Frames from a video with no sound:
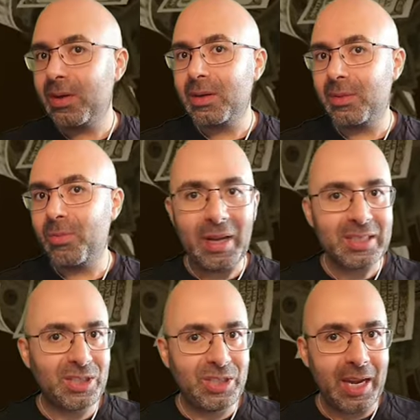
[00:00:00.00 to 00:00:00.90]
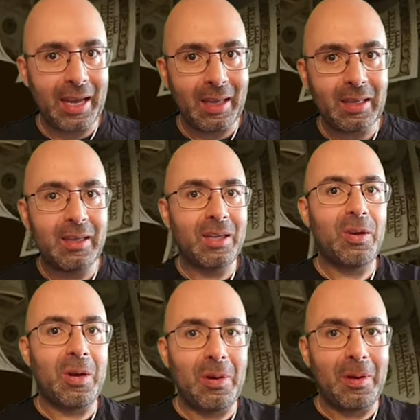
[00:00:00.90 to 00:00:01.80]
What, Jay?
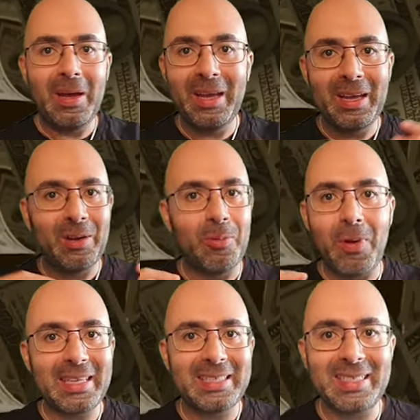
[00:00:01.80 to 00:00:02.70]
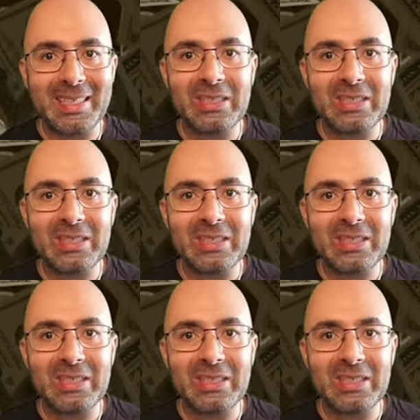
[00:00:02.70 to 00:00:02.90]
What is this?